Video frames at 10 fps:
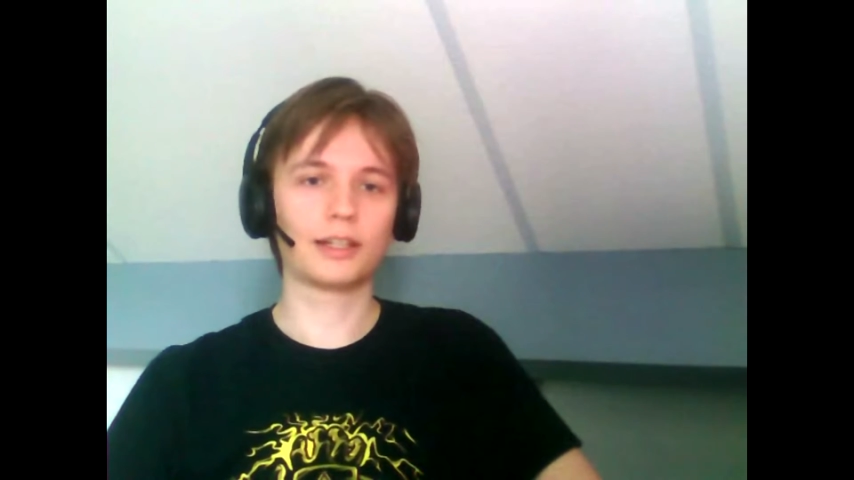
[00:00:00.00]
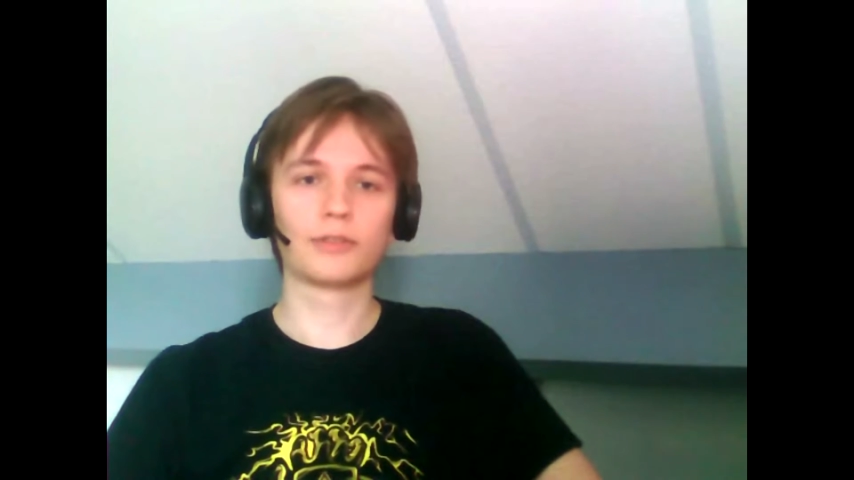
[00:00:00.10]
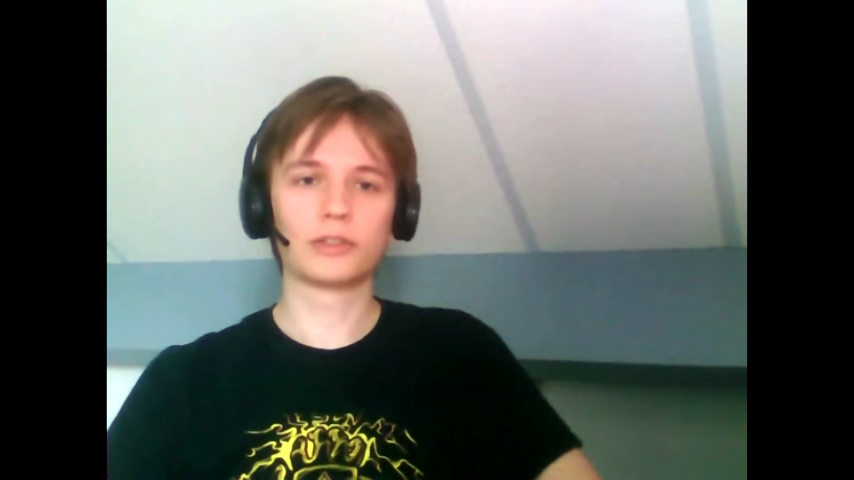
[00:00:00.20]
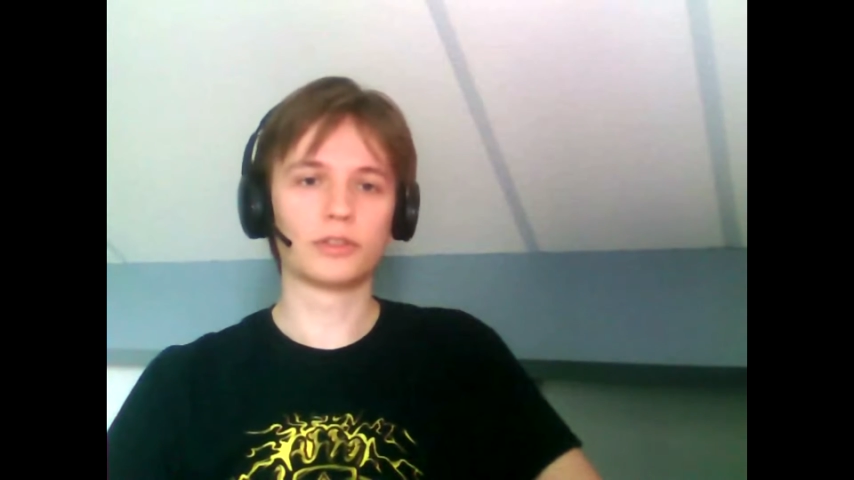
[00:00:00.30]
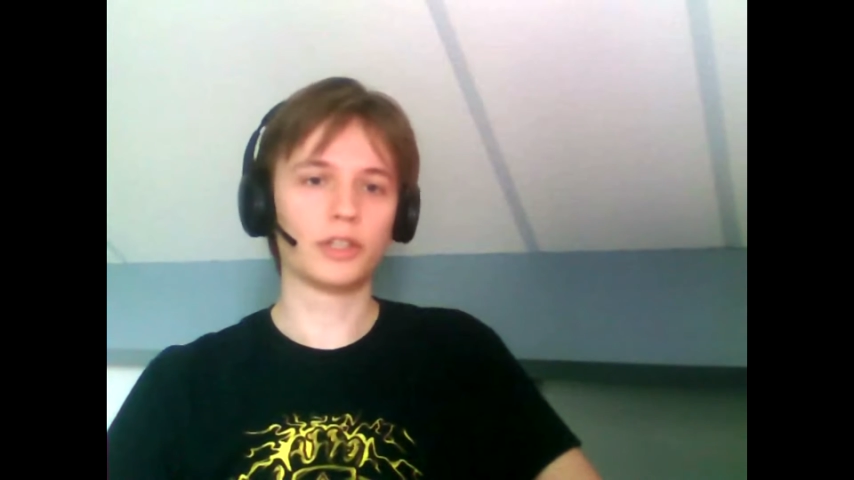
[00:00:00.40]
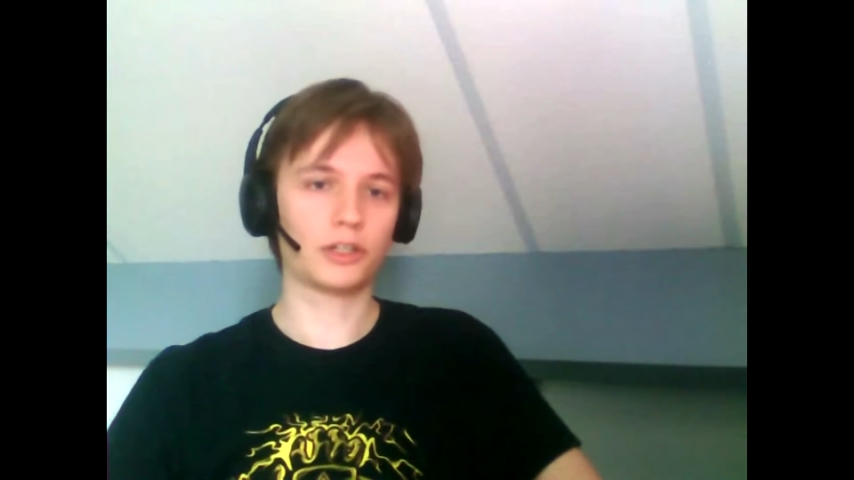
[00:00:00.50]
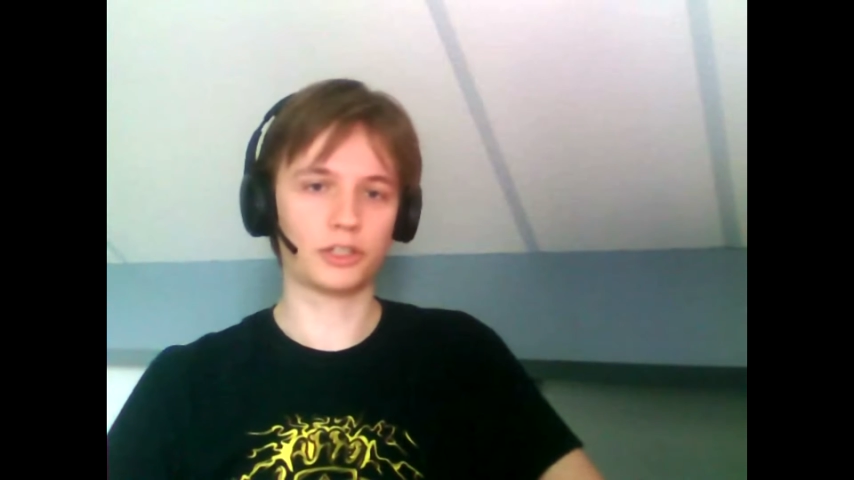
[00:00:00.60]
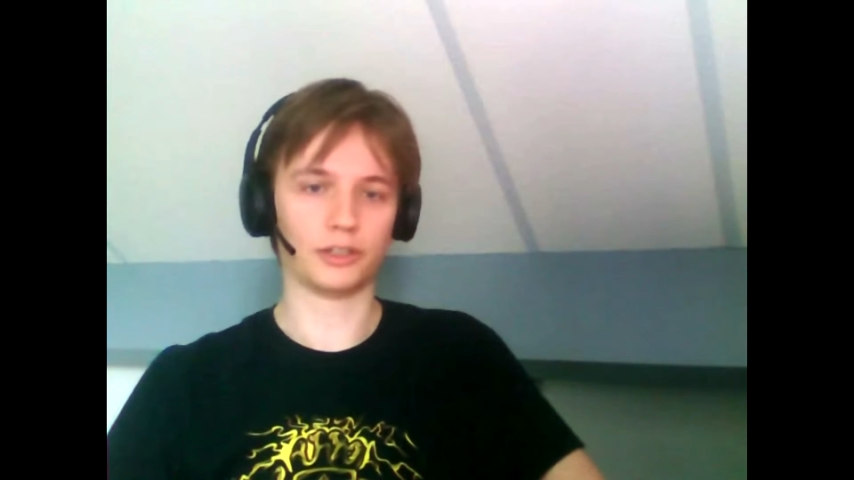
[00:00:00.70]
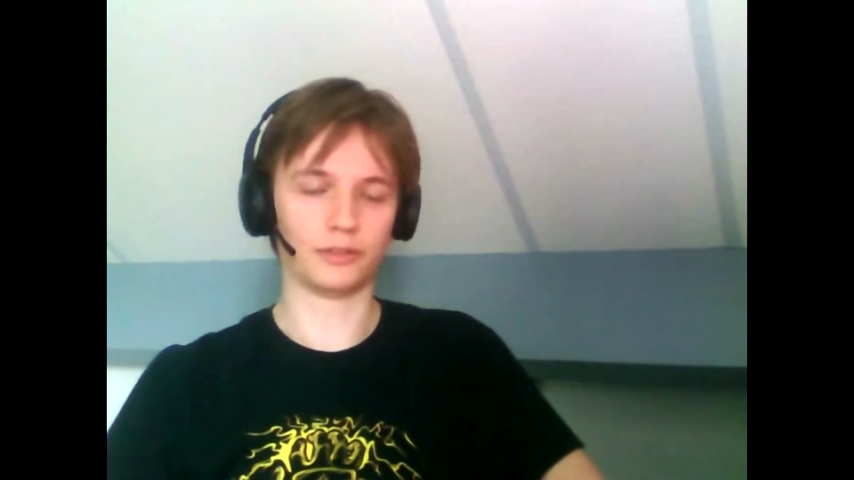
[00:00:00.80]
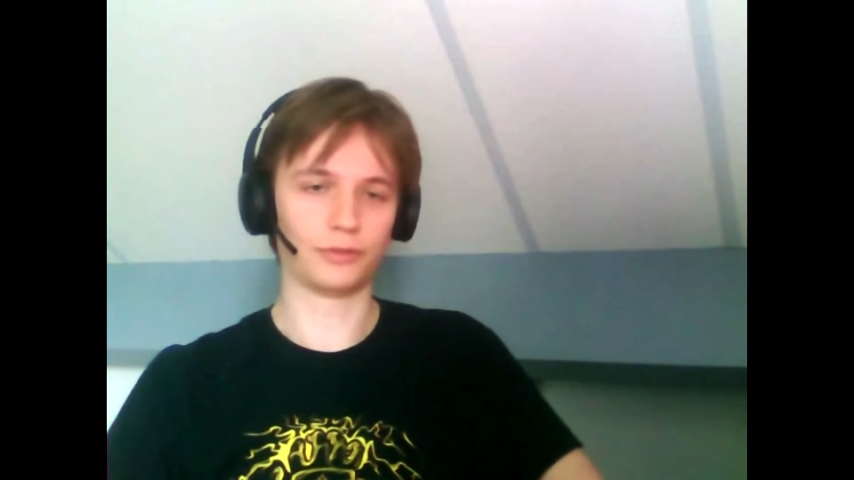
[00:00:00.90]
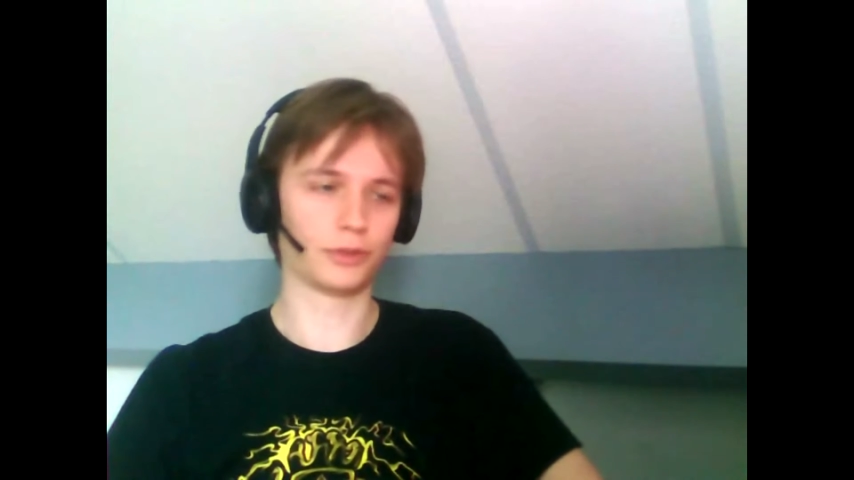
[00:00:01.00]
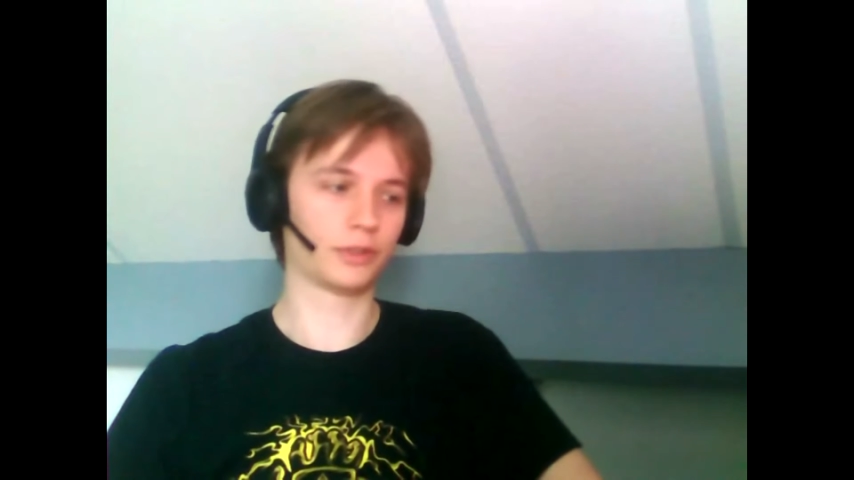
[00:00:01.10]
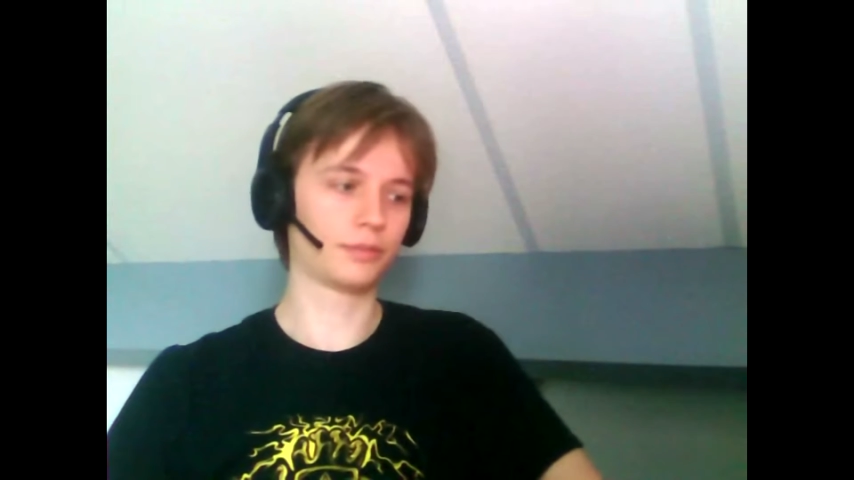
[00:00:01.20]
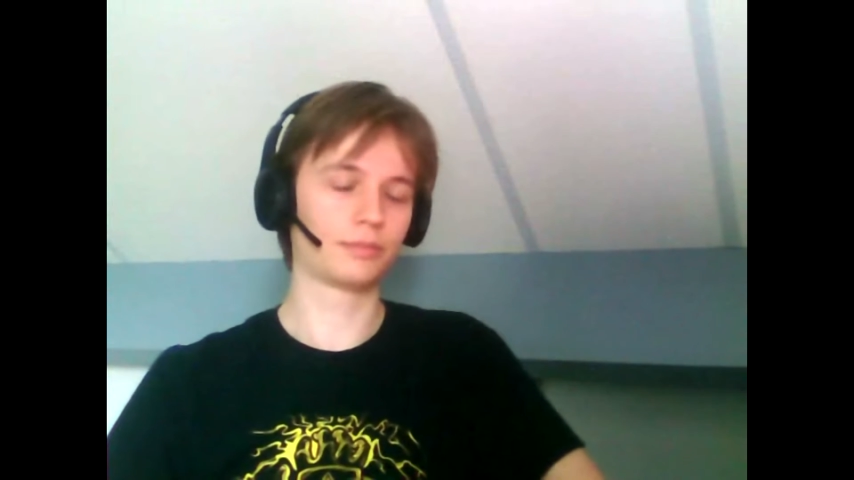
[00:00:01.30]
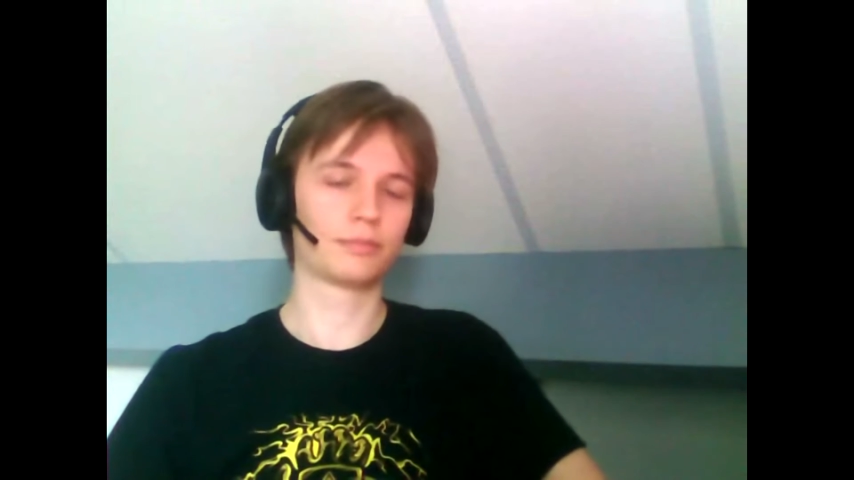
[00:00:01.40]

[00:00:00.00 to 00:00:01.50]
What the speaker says: kind of introduction for